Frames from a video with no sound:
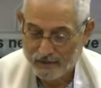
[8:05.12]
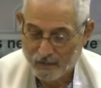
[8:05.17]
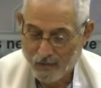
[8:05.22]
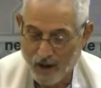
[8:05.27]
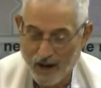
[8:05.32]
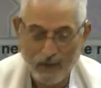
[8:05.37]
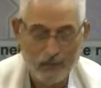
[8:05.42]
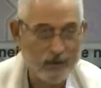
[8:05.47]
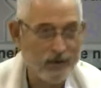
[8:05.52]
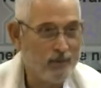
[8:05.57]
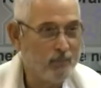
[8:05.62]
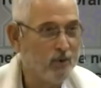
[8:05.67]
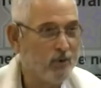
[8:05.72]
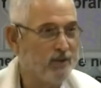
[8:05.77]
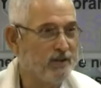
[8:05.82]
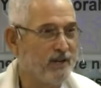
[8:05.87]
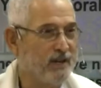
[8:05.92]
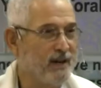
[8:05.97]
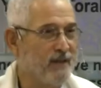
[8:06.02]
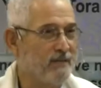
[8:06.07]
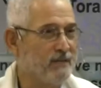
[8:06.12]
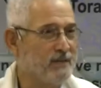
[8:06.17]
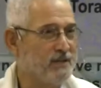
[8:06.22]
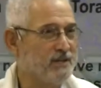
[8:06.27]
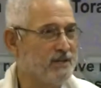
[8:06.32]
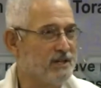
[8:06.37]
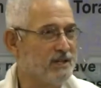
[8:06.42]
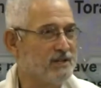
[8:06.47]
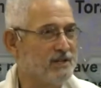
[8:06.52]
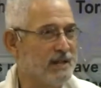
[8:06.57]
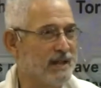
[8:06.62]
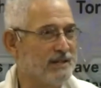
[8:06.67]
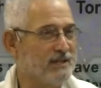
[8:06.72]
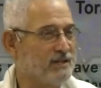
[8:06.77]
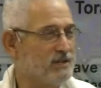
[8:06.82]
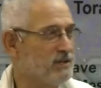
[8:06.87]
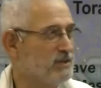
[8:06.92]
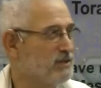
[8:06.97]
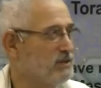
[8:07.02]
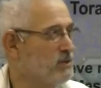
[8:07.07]
Why would he put the emphasis that
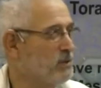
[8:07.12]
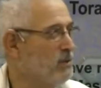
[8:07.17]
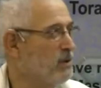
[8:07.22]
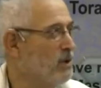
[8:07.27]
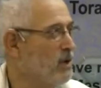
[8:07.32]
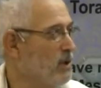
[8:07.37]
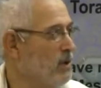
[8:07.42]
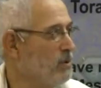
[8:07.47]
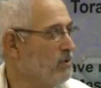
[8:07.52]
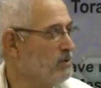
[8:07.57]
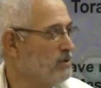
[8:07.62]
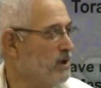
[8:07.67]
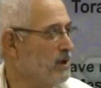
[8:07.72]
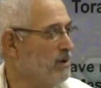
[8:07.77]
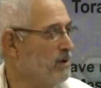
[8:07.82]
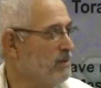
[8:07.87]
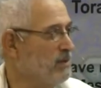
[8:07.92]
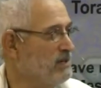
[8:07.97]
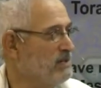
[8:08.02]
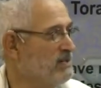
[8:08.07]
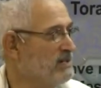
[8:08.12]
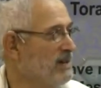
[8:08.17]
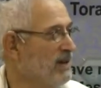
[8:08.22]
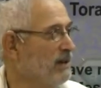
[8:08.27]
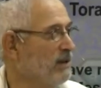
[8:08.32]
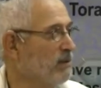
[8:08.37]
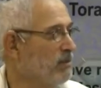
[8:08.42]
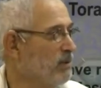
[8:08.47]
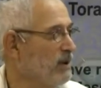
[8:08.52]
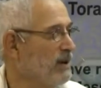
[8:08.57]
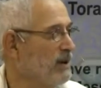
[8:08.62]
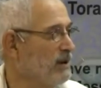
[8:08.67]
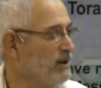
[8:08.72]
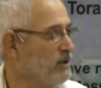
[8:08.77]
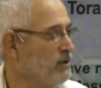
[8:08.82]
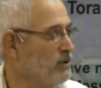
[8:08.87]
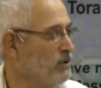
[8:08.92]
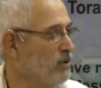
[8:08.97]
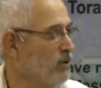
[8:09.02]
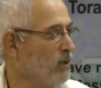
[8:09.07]
Sukkot is going to be
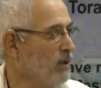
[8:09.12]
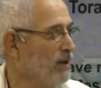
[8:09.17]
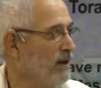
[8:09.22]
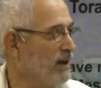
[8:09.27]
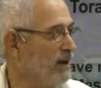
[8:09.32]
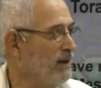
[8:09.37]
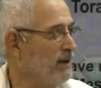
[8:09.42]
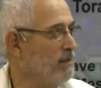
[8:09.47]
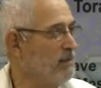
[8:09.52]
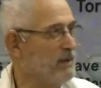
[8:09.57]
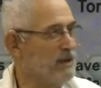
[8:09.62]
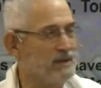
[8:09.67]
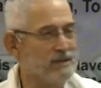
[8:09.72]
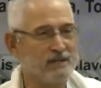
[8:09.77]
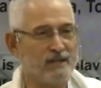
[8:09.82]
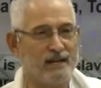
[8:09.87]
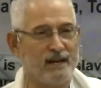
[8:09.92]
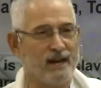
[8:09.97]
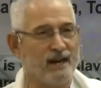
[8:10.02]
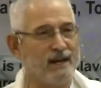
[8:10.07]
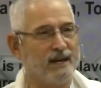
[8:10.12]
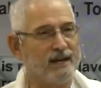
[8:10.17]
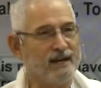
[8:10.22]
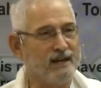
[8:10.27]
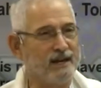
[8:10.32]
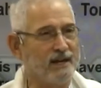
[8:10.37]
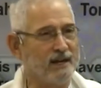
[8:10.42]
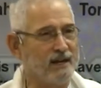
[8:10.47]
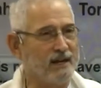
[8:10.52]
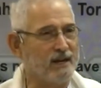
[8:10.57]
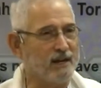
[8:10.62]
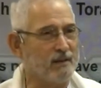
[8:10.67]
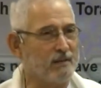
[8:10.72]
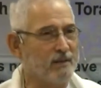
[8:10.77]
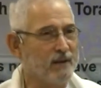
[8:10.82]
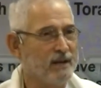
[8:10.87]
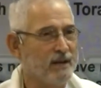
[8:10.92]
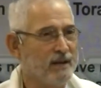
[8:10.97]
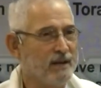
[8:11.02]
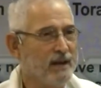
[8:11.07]
celebrated during the Messianic
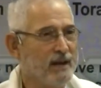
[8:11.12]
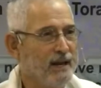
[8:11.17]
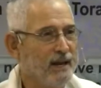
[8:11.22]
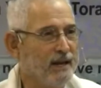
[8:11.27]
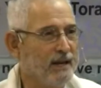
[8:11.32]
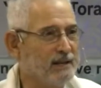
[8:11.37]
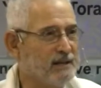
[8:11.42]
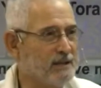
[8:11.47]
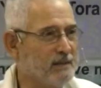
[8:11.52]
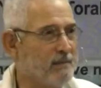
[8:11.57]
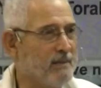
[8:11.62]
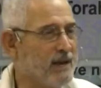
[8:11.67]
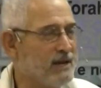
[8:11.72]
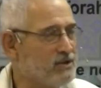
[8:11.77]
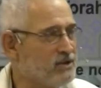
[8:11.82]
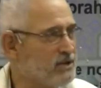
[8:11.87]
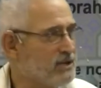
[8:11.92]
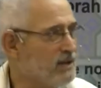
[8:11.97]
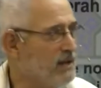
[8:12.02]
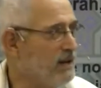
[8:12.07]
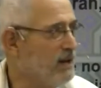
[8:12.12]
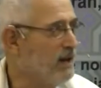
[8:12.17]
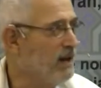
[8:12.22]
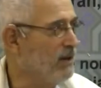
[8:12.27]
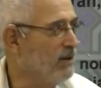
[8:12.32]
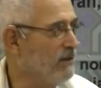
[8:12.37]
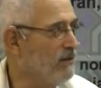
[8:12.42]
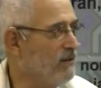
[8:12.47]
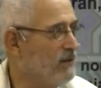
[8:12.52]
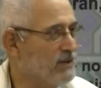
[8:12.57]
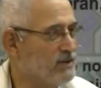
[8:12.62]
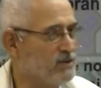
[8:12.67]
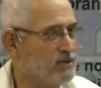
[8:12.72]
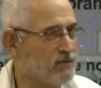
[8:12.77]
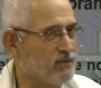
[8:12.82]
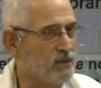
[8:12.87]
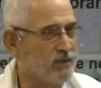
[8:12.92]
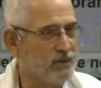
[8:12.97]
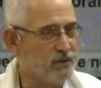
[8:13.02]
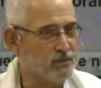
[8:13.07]
Kingdom? He doesn't mention the other
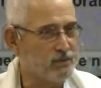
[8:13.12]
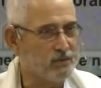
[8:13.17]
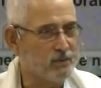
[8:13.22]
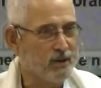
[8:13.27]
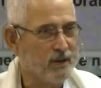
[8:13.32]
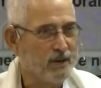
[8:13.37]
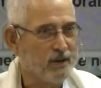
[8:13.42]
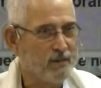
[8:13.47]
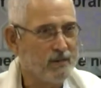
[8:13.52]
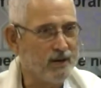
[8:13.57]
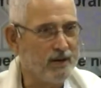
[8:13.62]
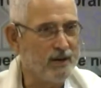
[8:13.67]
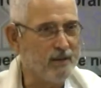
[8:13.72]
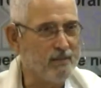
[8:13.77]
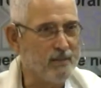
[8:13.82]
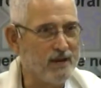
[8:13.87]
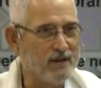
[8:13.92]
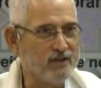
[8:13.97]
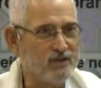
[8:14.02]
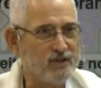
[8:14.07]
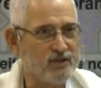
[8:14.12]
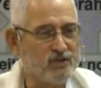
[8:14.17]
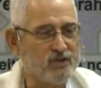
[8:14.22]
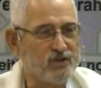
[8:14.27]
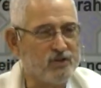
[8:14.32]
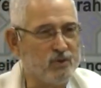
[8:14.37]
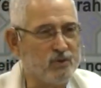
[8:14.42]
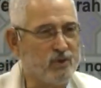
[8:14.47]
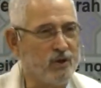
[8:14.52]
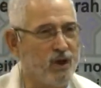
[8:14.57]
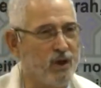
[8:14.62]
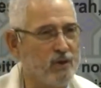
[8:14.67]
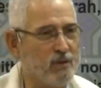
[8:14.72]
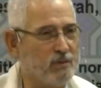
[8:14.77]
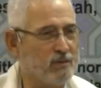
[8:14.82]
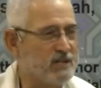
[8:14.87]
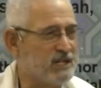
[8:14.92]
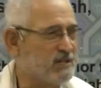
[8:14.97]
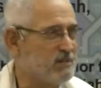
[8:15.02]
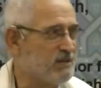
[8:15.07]
festivals, but he mentions
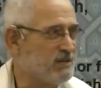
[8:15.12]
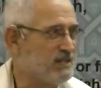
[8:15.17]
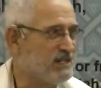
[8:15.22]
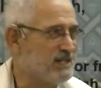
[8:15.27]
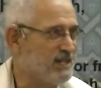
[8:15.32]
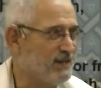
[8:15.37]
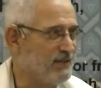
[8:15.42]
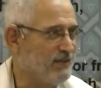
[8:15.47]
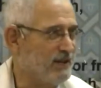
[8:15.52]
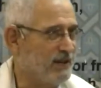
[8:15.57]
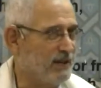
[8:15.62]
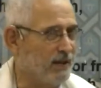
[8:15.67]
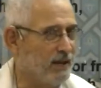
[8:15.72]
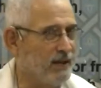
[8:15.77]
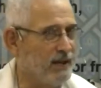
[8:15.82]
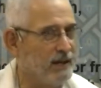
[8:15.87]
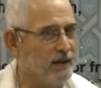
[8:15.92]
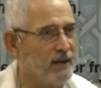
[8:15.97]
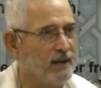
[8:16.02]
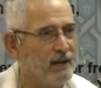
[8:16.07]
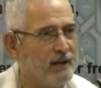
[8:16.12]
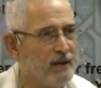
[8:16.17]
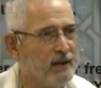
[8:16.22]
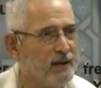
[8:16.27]
Sukkot specifically.